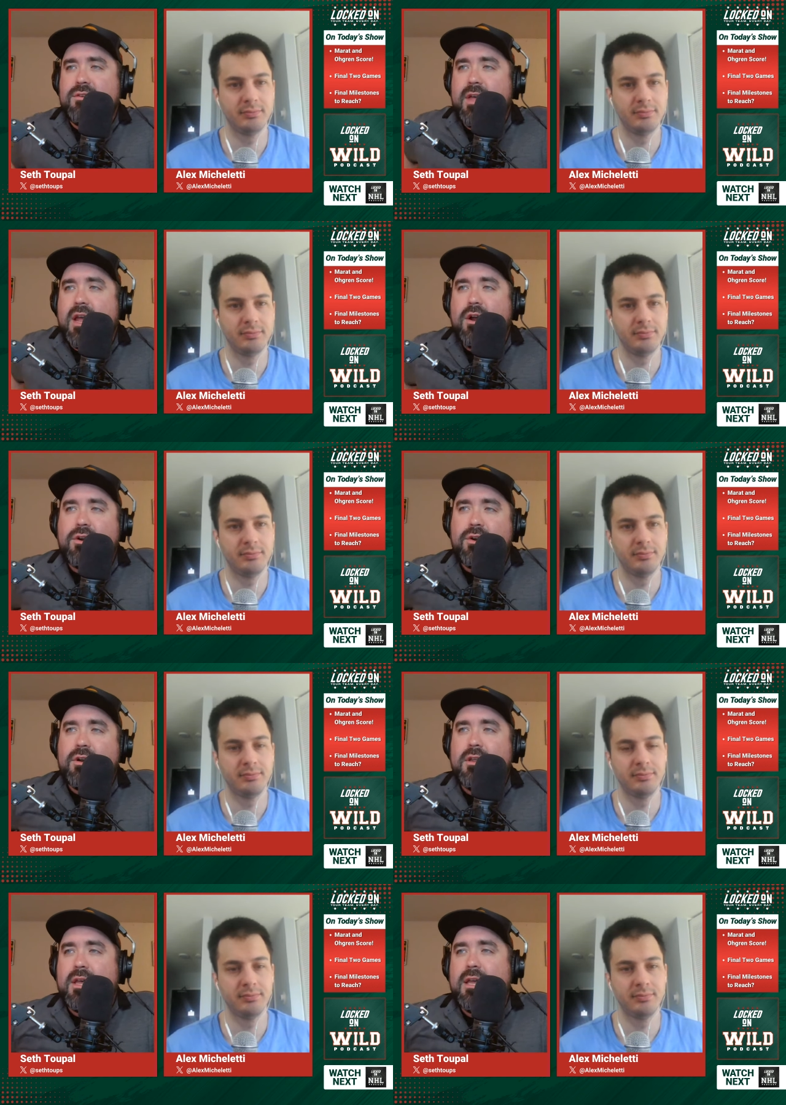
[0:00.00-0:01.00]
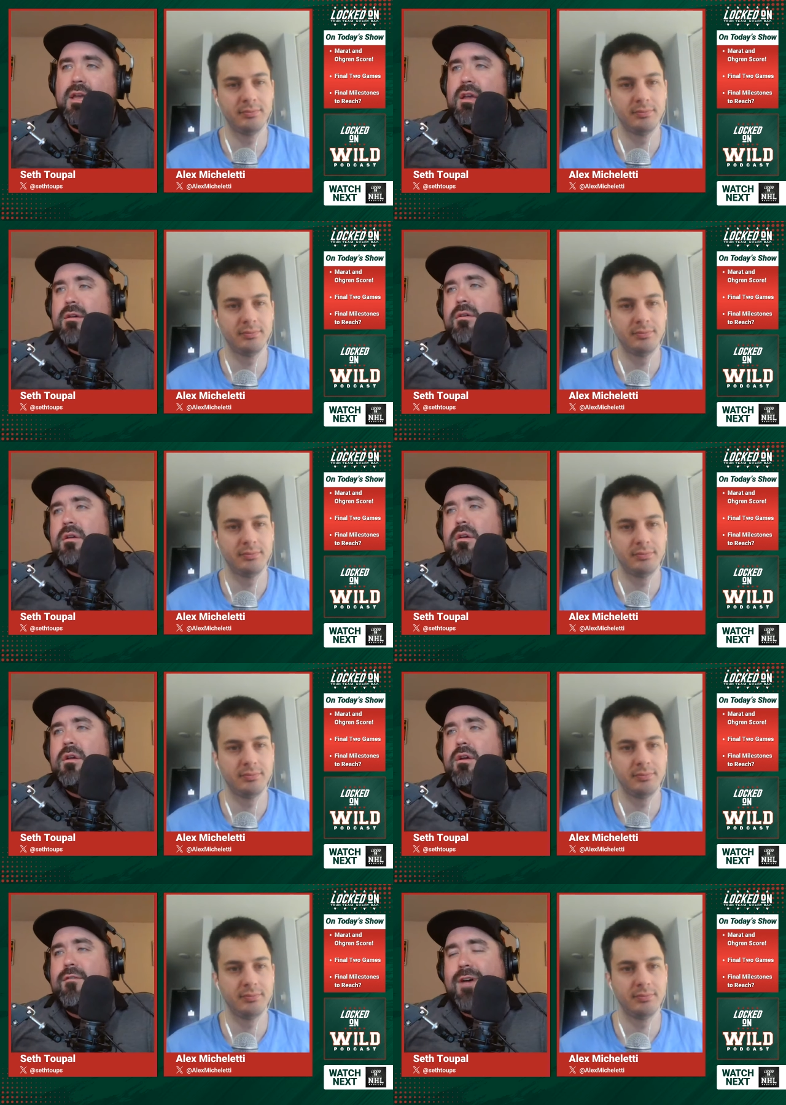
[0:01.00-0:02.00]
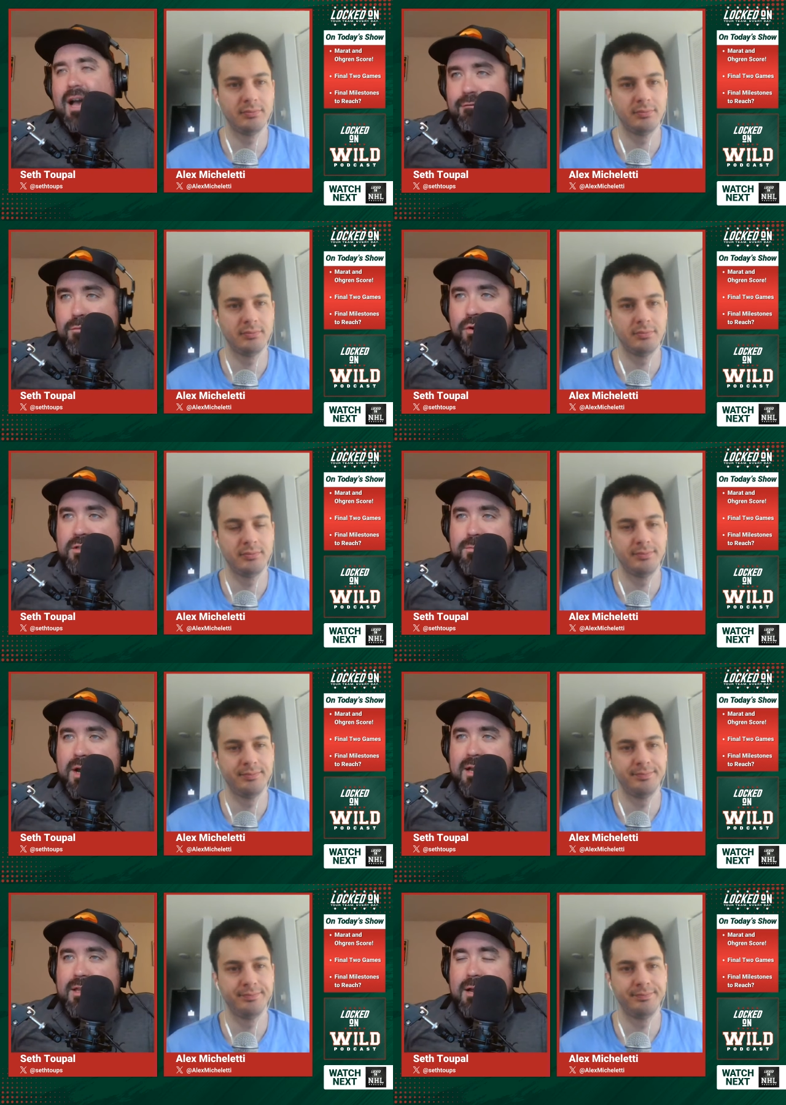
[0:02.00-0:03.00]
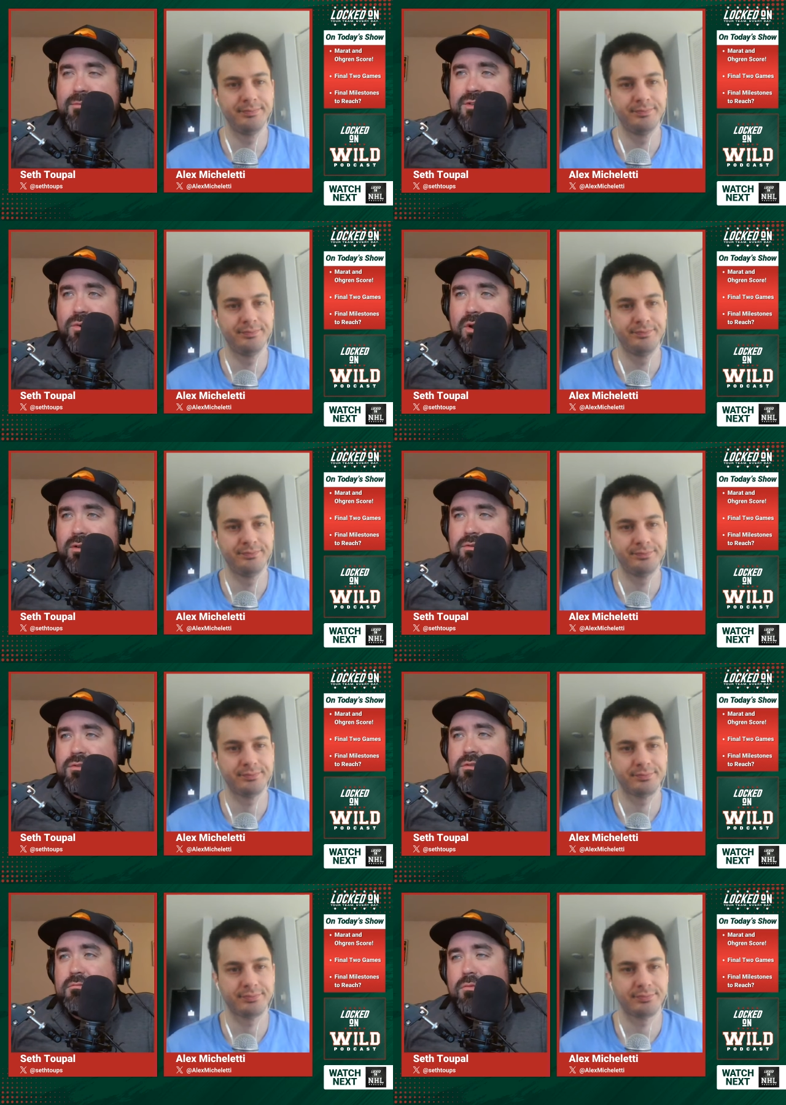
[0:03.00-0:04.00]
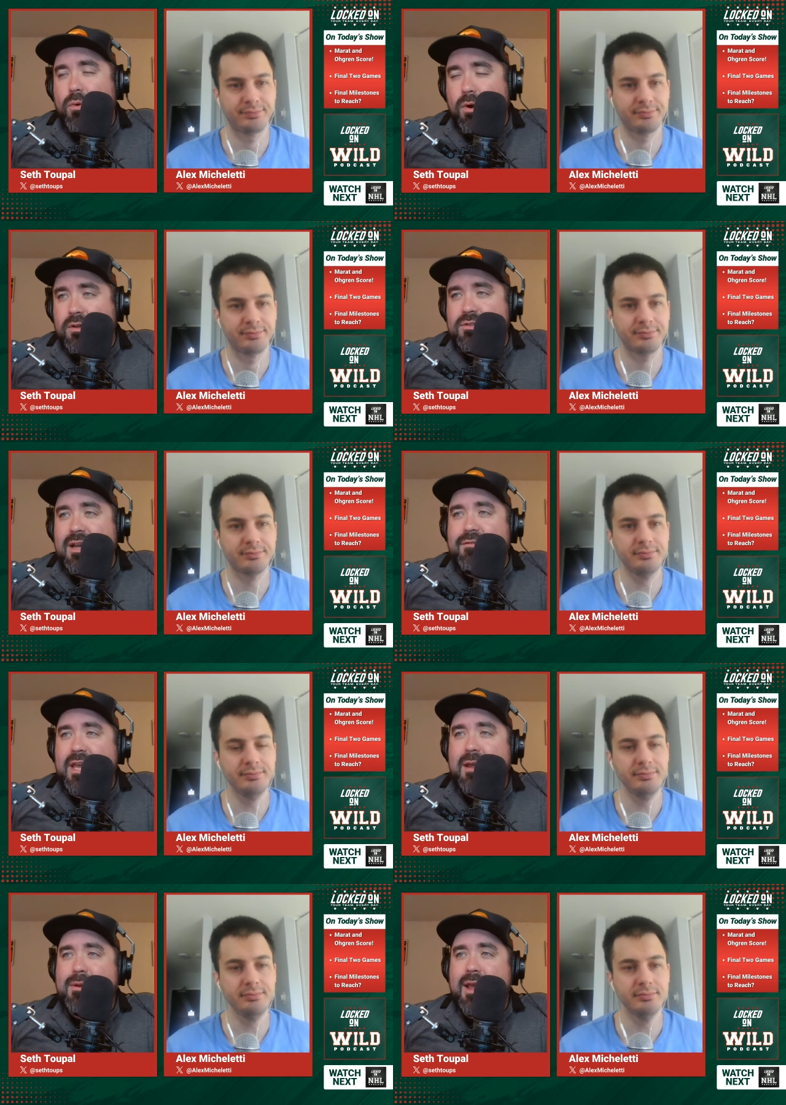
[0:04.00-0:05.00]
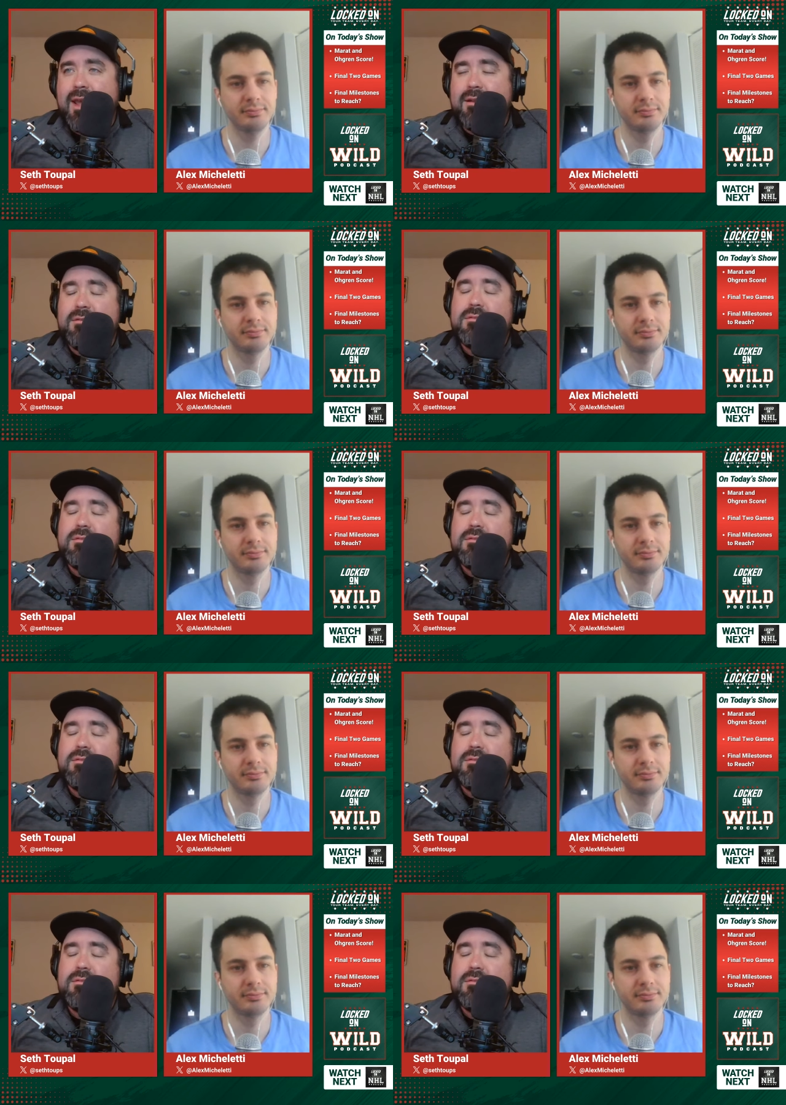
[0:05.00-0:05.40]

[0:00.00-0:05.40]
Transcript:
Speaker 1: So they are currently five points behind the Edmonton Oilers. Oilers have a game in hand.